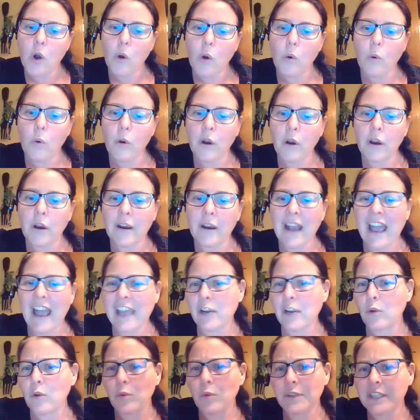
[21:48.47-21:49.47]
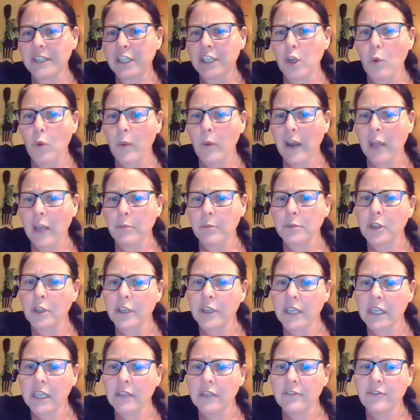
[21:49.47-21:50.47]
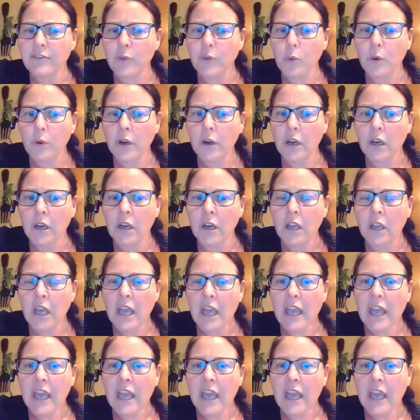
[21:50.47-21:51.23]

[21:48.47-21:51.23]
or I don't really know what I'm looking for.